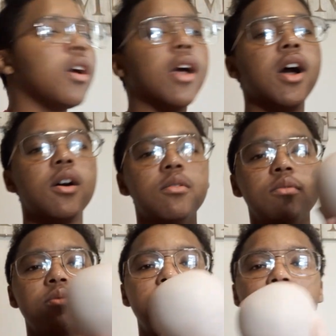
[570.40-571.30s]

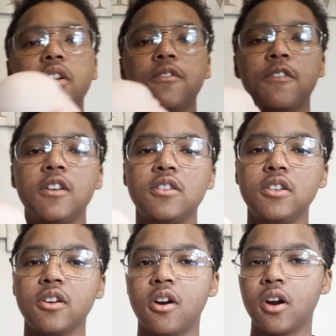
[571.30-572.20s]
how they're going to fit into
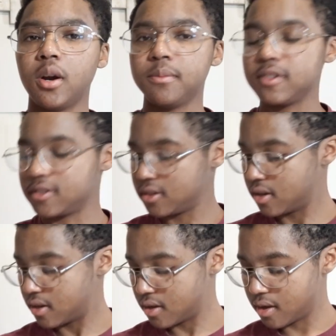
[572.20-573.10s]
your arms,
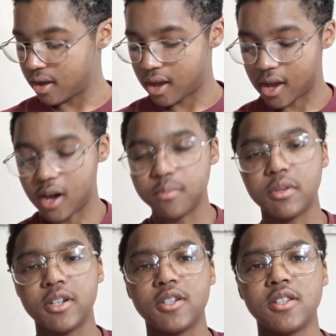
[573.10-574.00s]
how
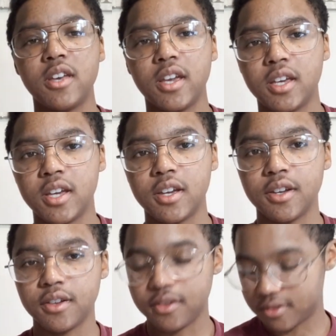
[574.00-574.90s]
much, like,
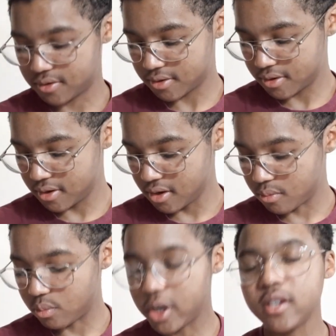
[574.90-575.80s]

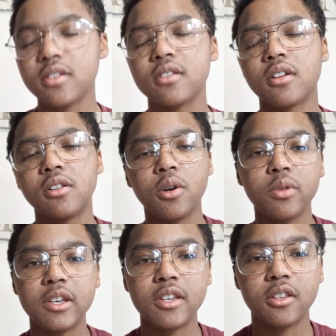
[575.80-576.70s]
what
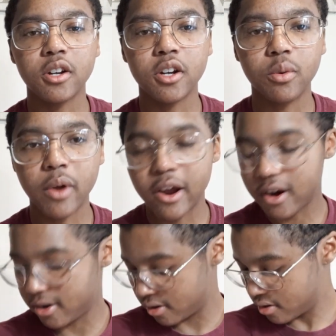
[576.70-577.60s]
clothing they're going to
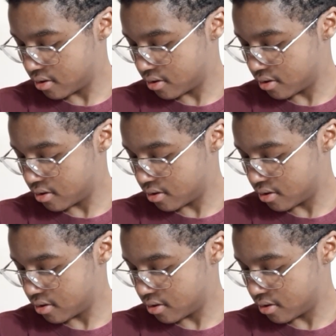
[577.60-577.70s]
wear.